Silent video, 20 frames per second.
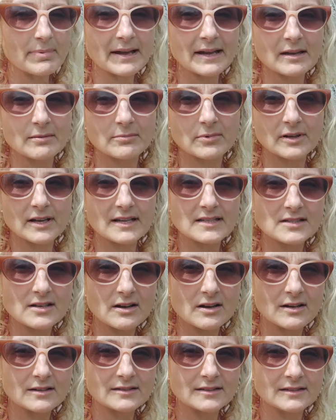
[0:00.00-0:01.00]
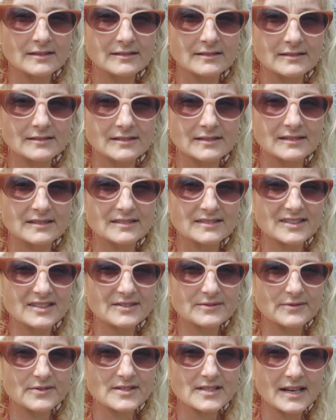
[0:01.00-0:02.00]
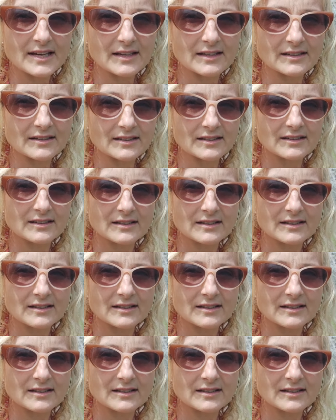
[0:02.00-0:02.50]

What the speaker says: back at Monet's garden, just for a second.